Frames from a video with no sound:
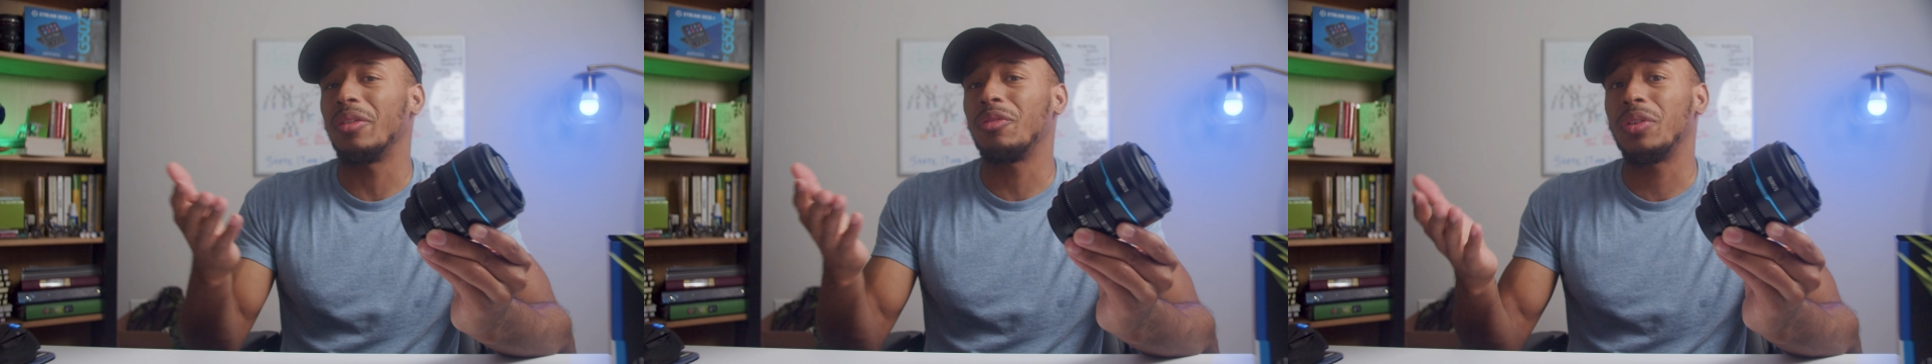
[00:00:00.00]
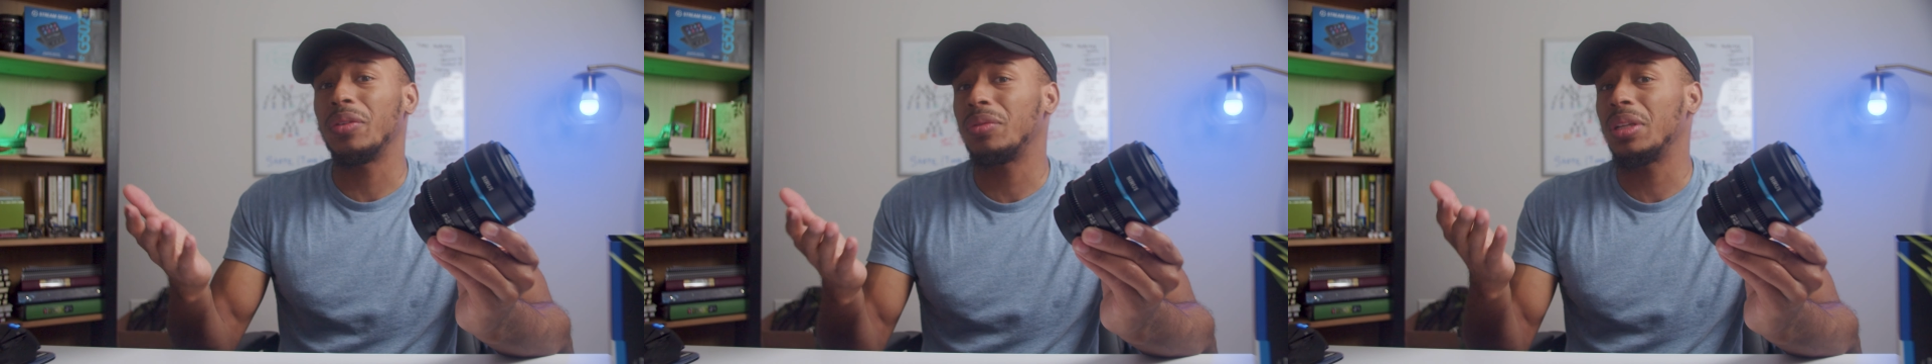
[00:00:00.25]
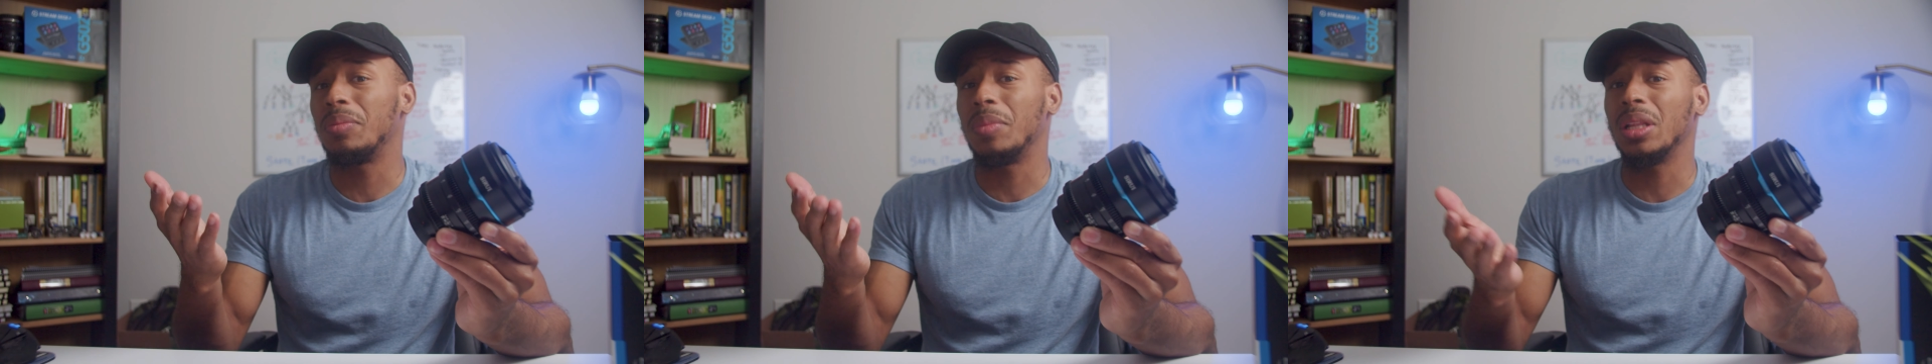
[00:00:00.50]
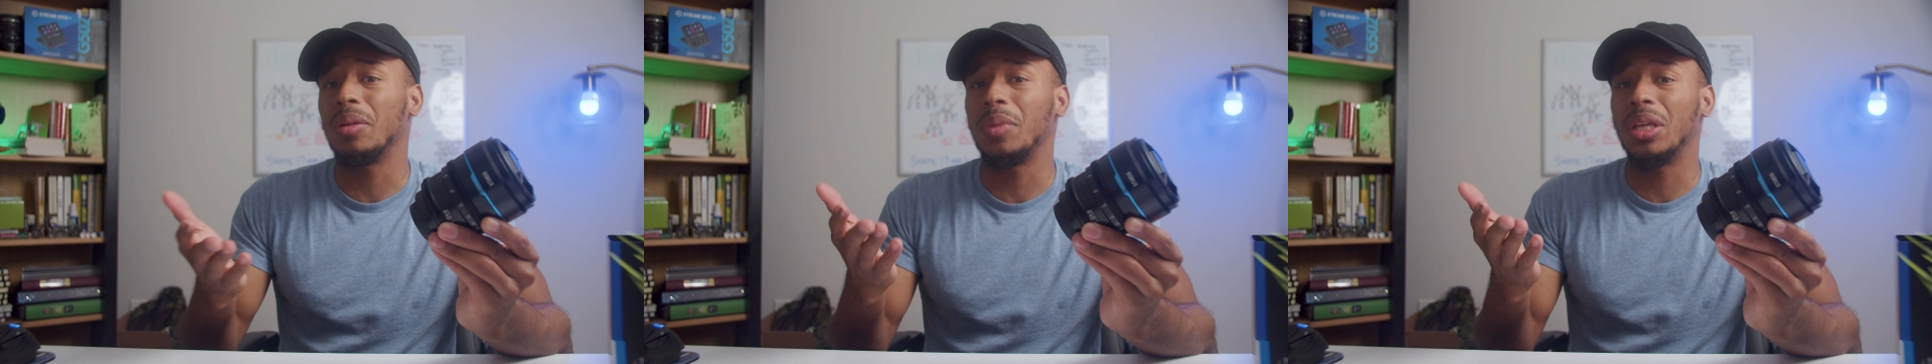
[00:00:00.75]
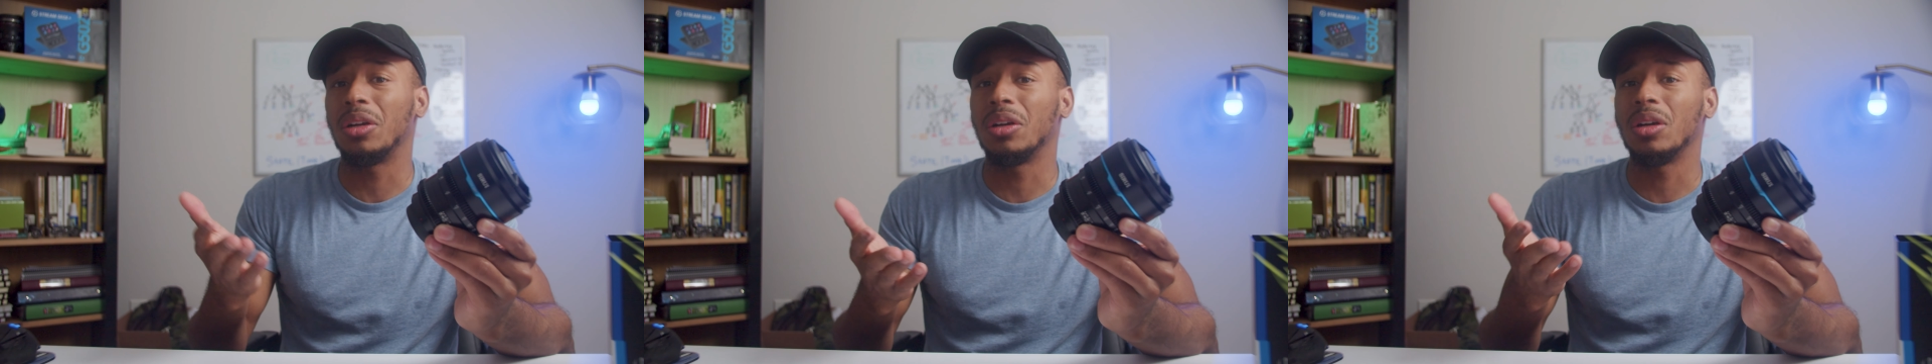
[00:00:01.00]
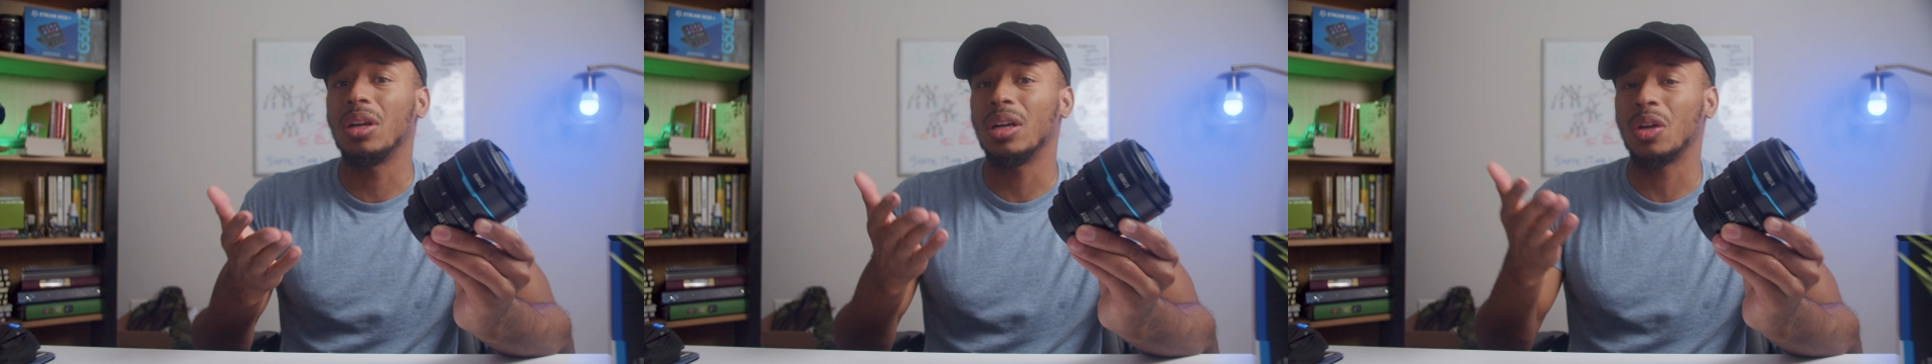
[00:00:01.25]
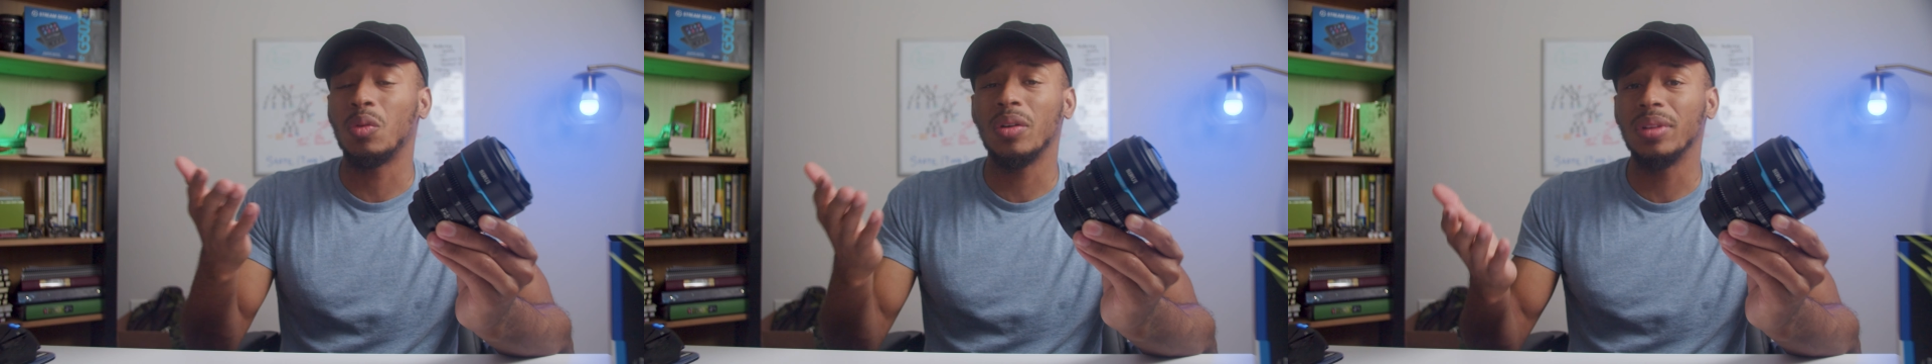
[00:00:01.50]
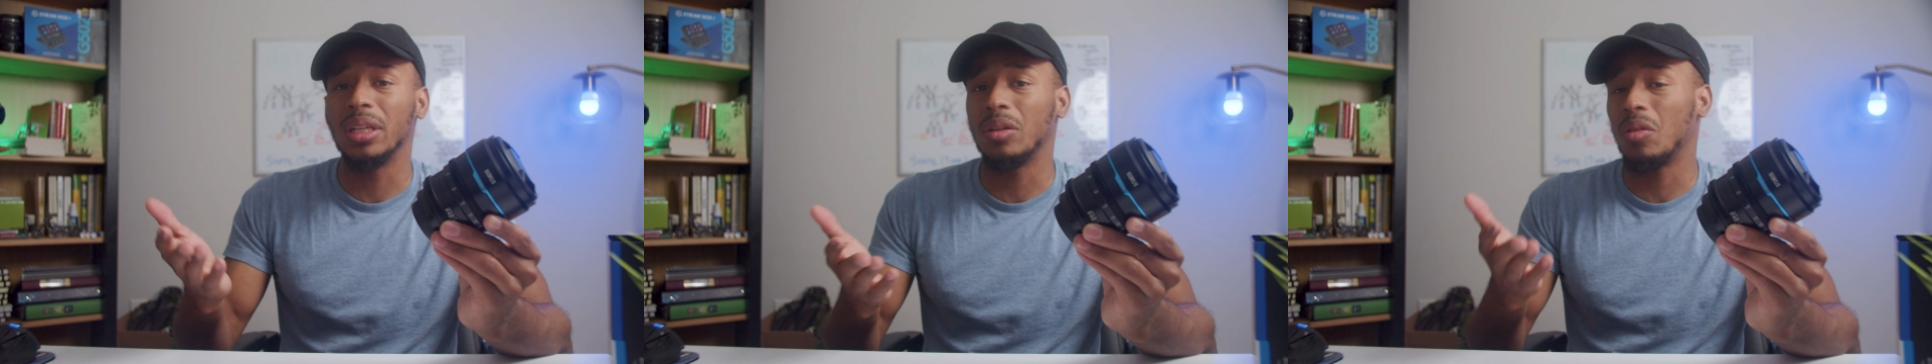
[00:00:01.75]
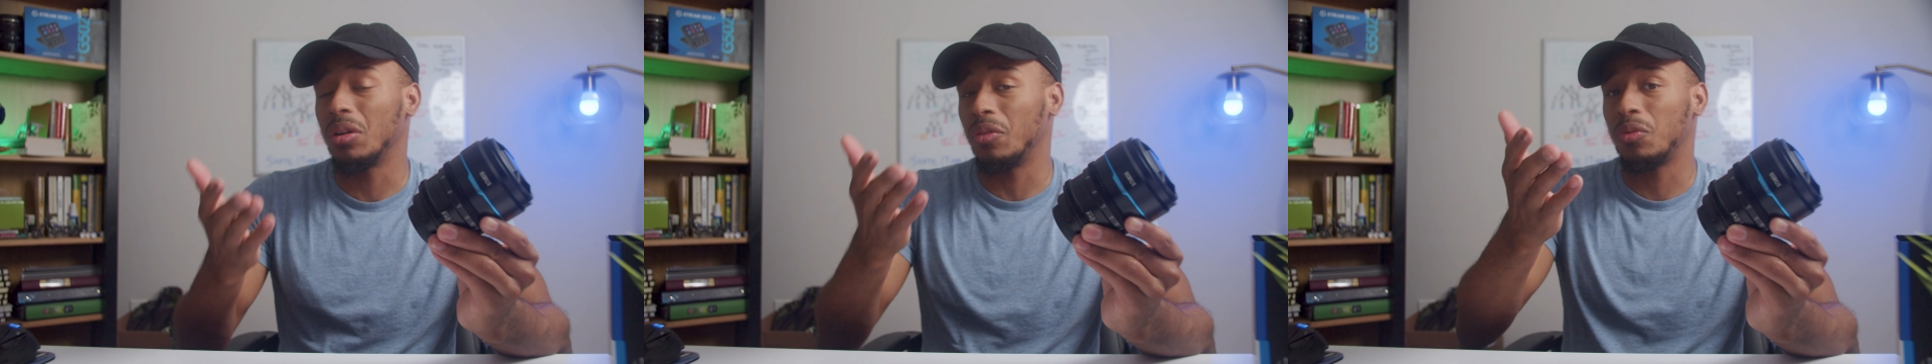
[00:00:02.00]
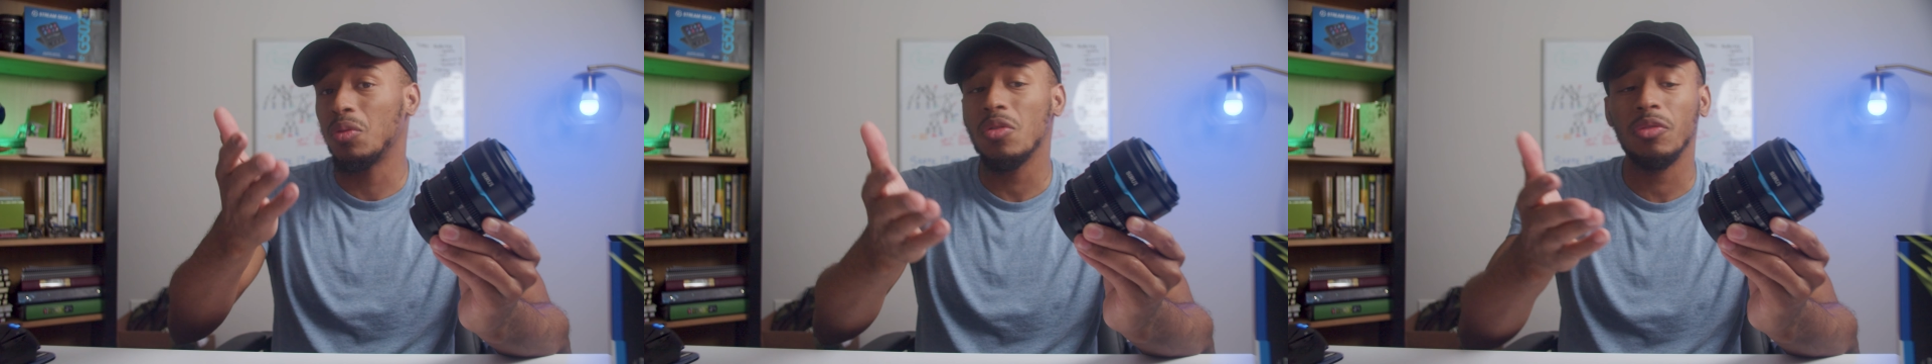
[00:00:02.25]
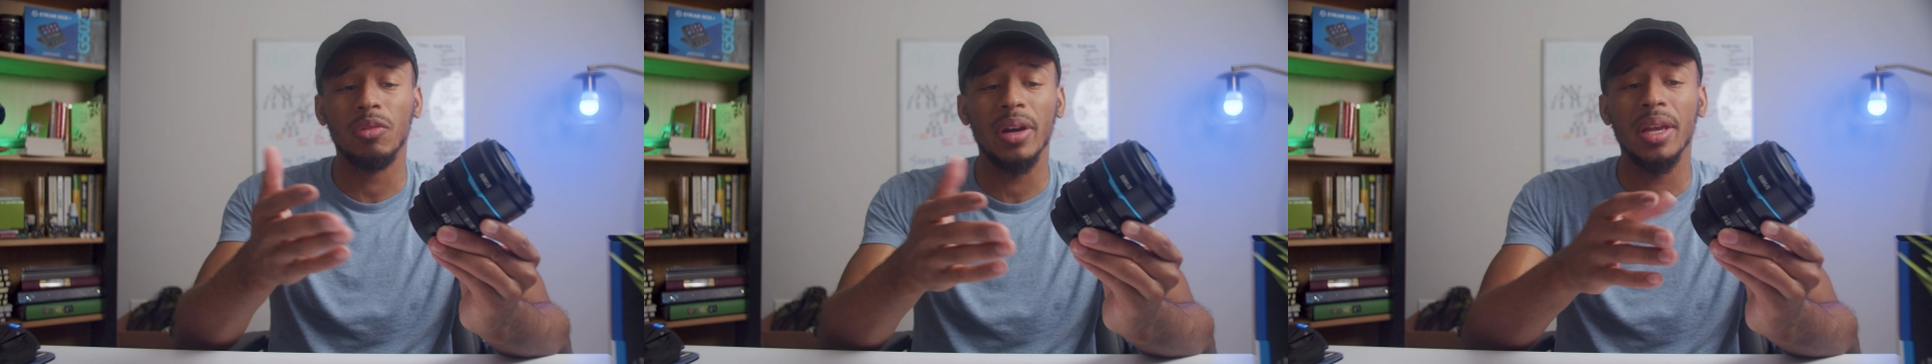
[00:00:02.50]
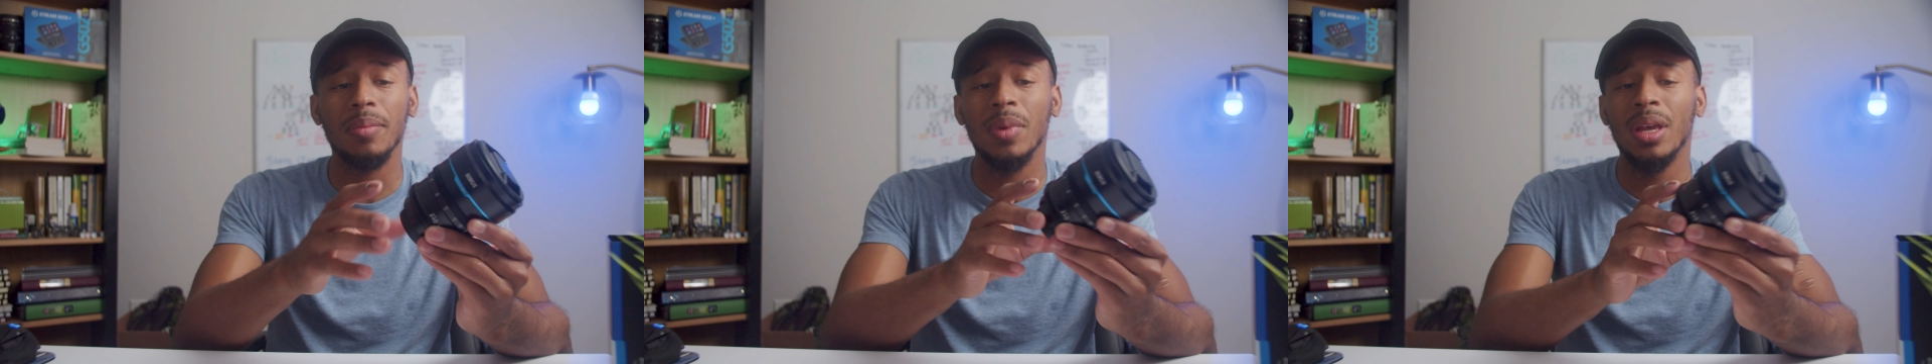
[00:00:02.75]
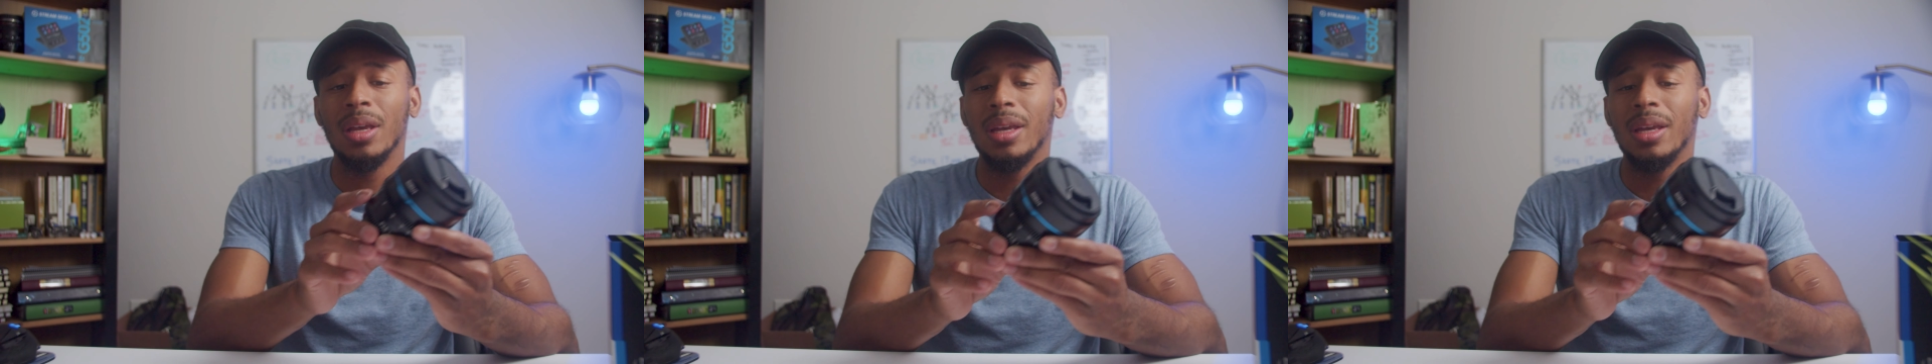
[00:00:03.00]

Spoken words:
50mm equivalent on a full frame,